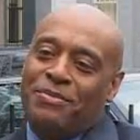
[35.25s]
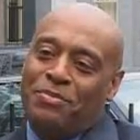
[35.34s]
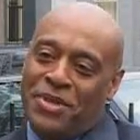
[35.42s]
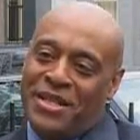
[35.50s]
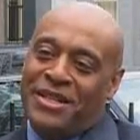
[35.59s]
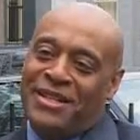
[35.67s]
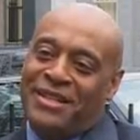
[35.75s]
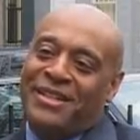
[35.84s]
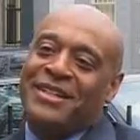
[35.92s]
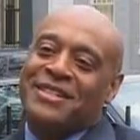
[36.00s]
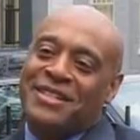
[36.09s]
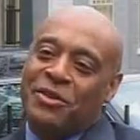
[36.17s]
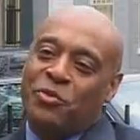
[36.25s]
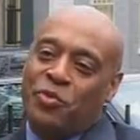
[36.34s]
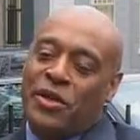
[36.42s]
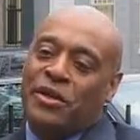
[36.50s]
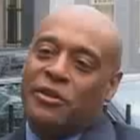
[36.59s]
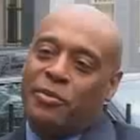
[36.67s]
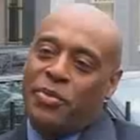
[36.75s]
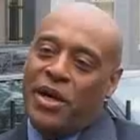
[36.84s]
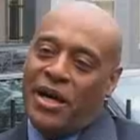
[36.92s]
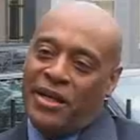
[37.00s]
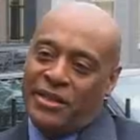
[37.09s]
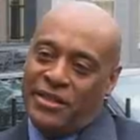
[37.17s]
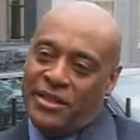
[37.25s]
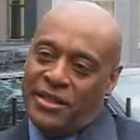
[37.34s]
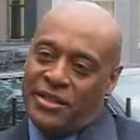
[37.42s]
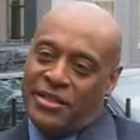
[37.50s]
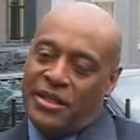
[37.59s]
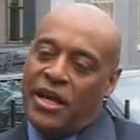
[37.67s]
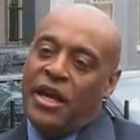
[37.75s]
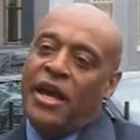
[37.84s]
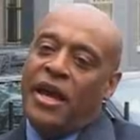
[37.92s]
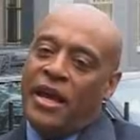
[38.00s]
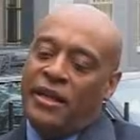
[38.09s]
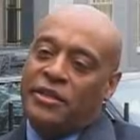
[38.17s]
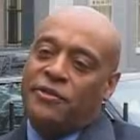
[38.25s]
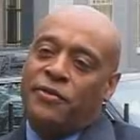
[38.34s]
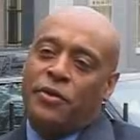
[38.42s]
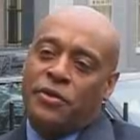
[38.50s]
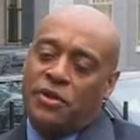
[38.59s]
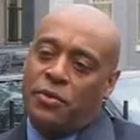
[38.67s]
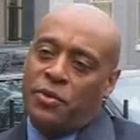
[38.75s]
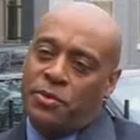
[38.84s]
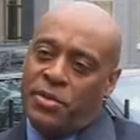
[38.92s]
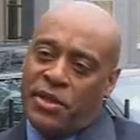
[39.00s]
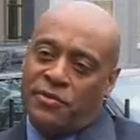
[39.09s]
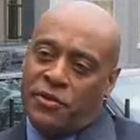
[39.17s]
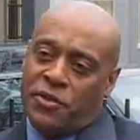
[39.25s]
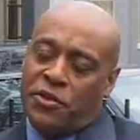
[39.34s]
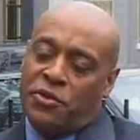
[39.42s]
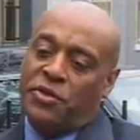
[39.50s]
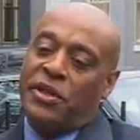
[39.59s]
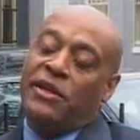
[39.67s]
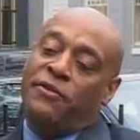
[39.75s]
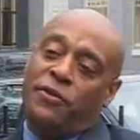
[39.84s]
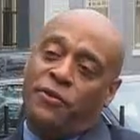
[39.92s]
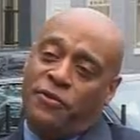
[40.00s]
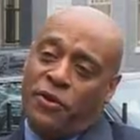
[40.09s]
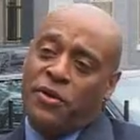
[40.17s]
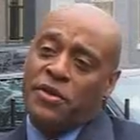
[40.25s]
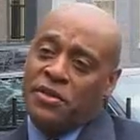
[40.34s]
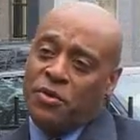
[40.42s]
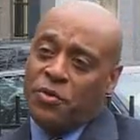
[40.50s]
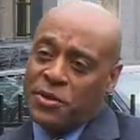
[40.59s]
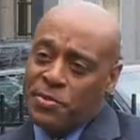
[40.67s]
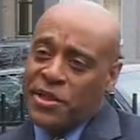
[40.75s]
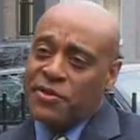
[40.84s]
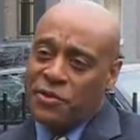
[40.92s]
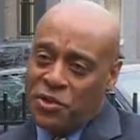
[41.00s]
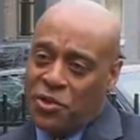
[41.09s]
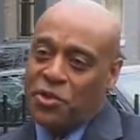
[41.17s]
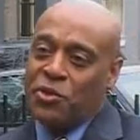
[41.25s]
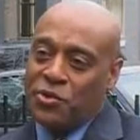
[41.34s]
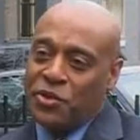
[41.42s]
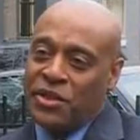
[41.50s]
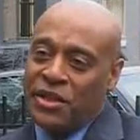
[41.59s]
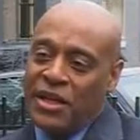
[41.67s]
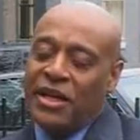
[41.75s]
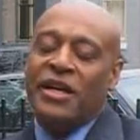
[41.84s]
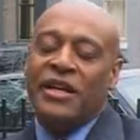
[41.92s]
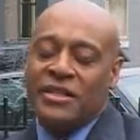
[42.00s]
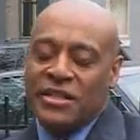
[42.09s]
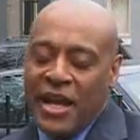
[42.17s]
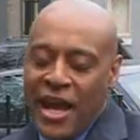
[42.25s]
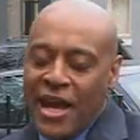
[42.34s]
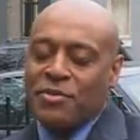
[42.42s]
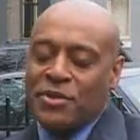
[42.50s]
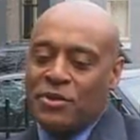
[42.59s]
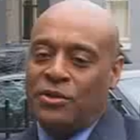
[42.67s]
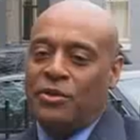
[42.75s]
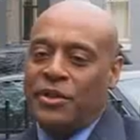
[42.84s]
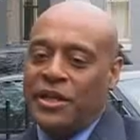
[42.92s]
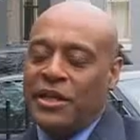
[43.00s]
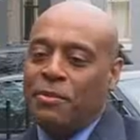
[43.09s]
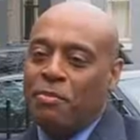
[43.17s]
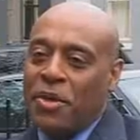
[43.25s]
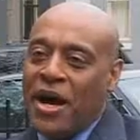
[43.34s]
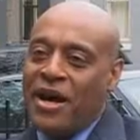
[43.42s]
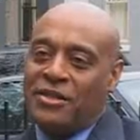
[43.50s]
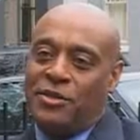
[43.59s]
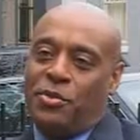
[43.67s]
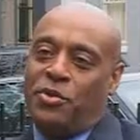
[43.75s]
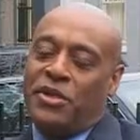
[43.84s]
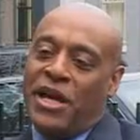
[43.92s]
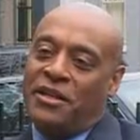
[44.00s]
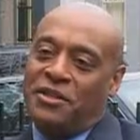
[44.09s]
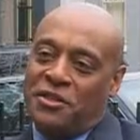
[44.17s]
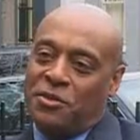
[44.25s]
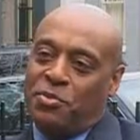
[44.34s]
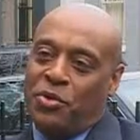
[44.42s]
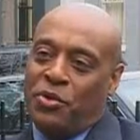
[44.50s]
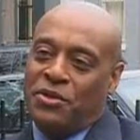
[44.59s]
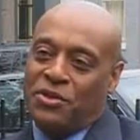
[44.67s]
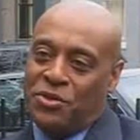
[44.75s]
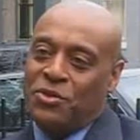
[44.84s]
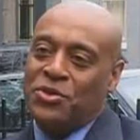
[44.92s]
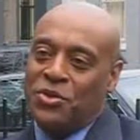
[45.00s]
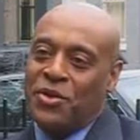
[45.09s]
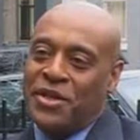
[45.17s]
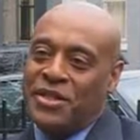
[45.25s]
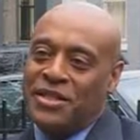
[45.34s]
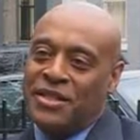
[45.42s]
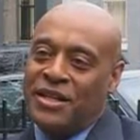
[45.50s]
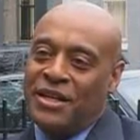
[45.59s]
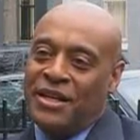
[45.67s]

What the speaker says: be, let's get rid of the politics and let's focus on what's best for children. If you focus on what's best for children, it is absolutely impossible not to support school choice.